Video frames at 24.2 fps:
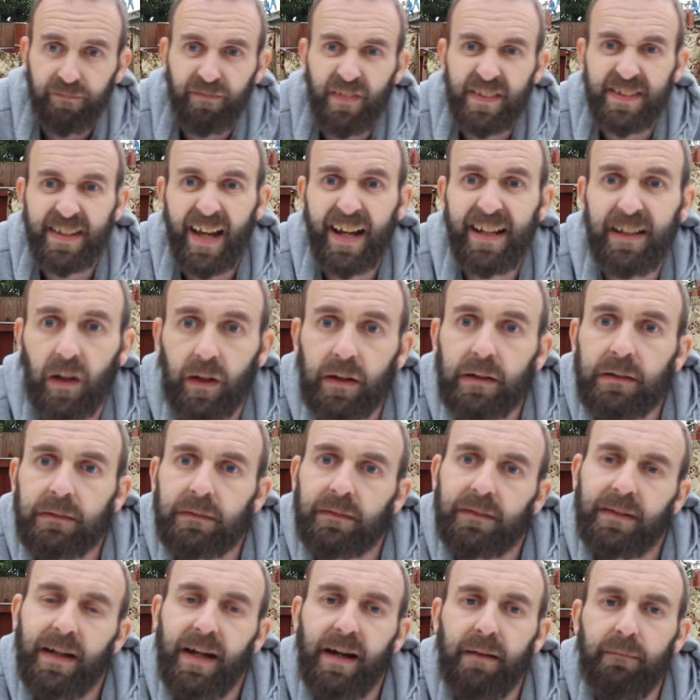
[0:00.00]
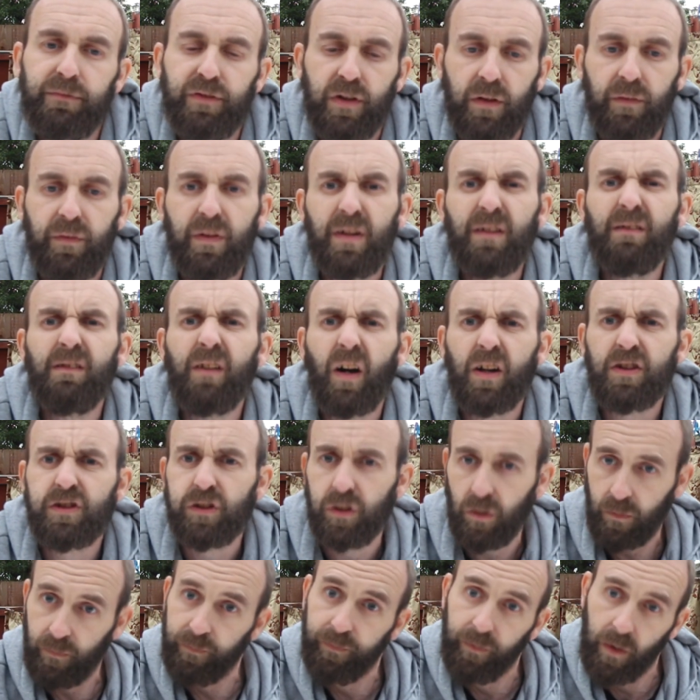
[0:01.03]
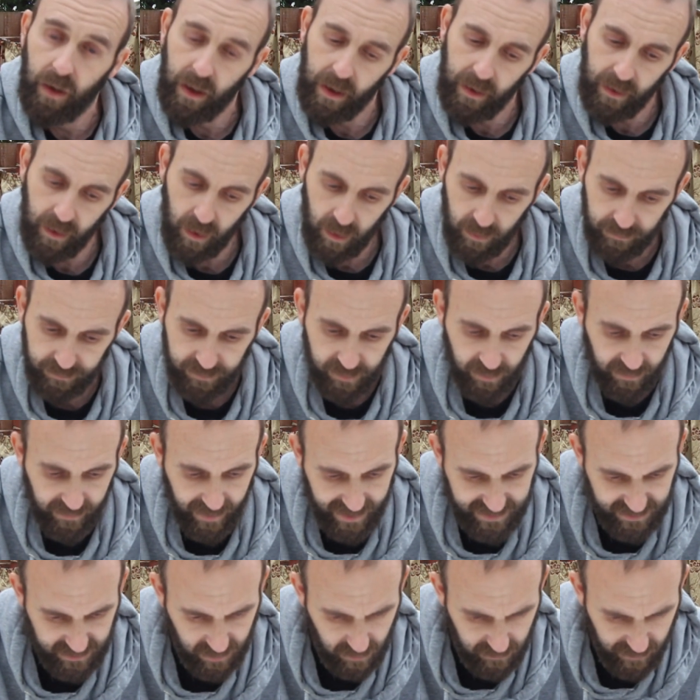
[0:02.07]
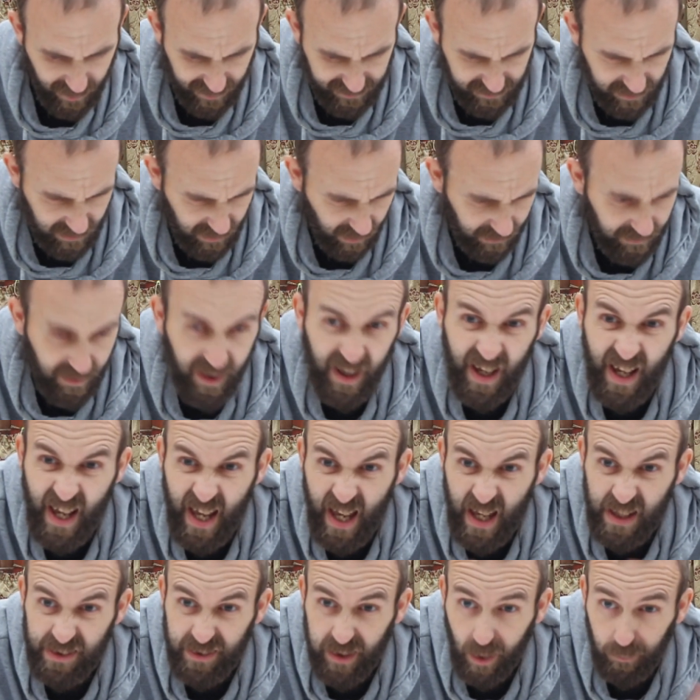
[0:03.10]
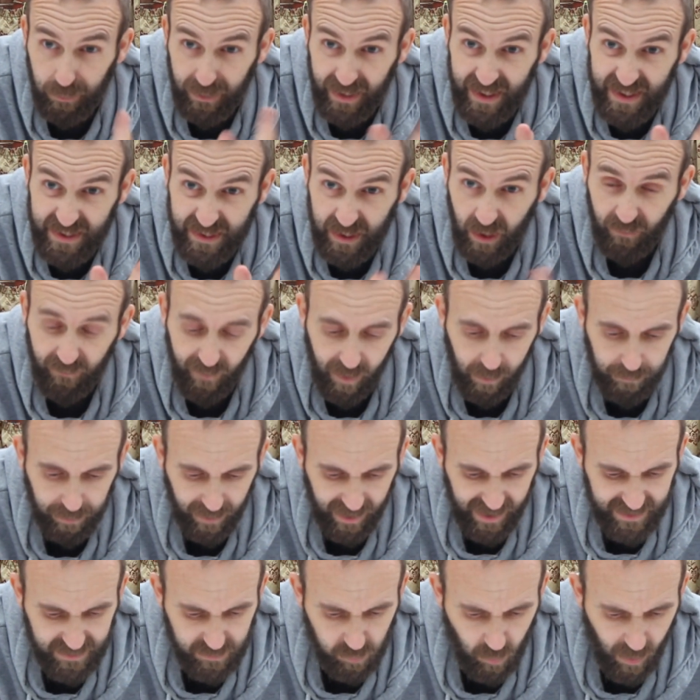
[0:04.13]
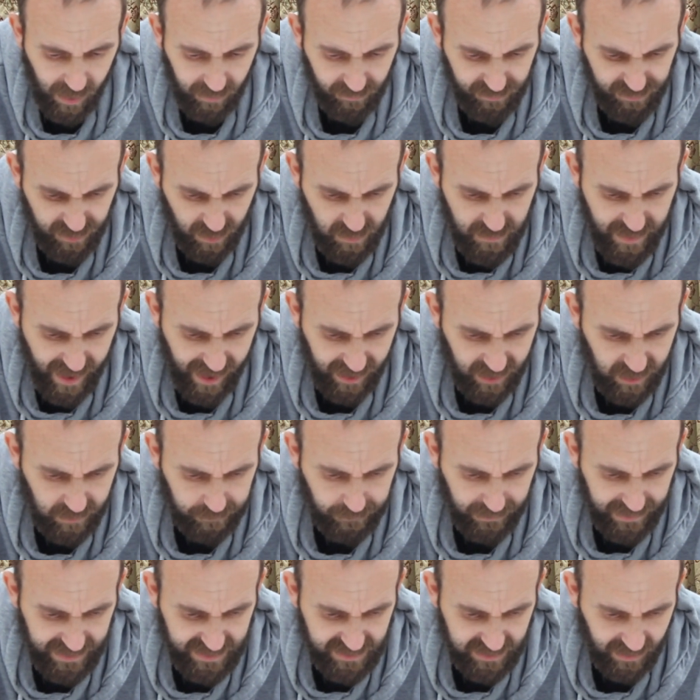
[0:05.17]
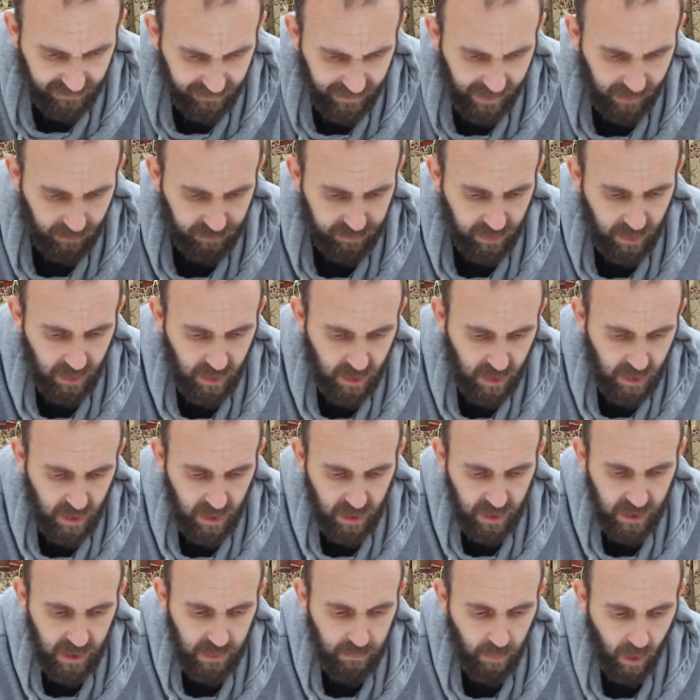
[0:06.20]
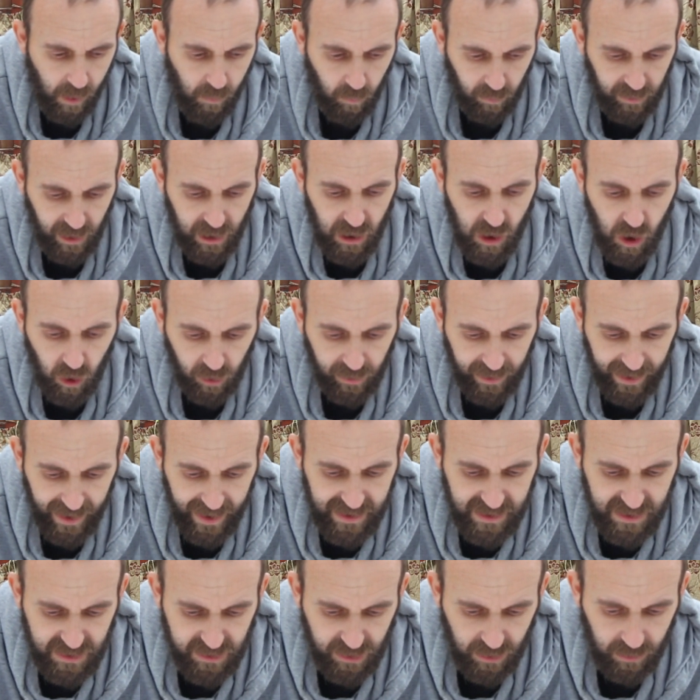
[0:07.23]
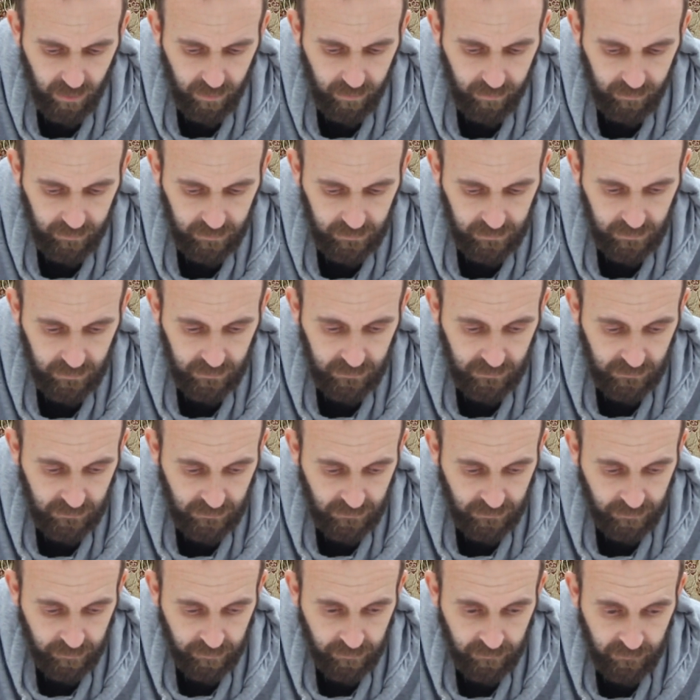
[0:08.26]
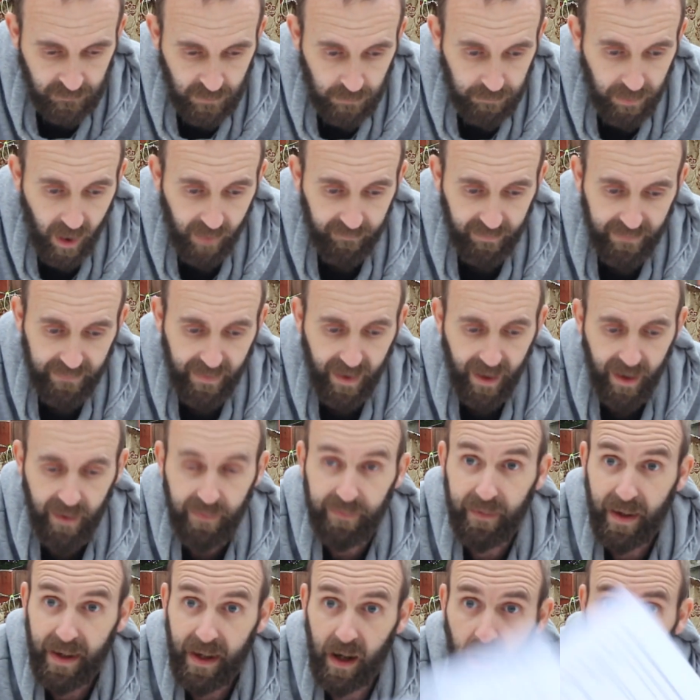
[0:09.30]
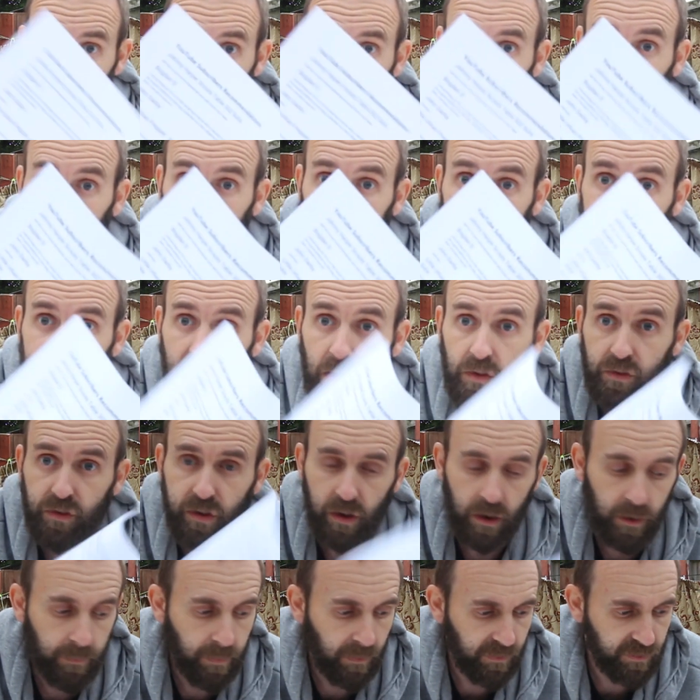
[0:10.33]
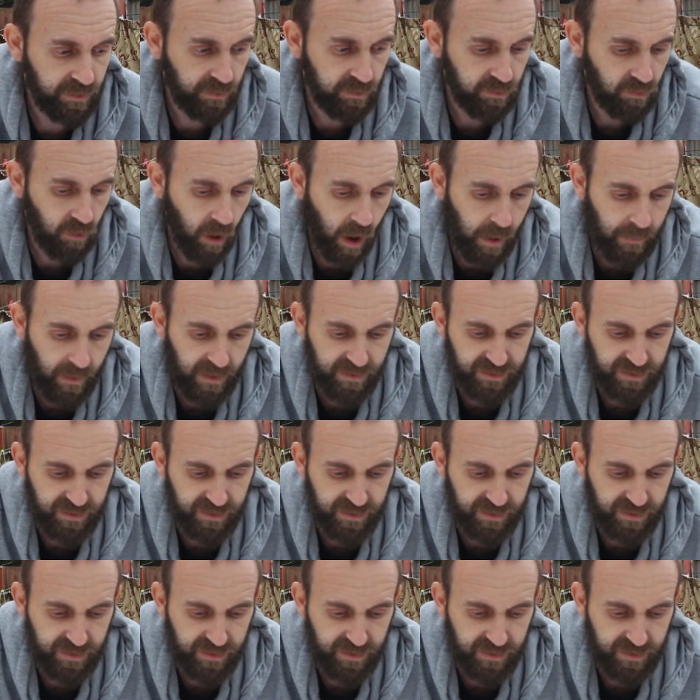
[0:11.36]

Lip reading: daylight. Yeah, so if you nice little fire onto there, so that's a nice, it doubles itself up as well, so that could be something else you might want to look into. But other than that, they are all the YouTube subscriber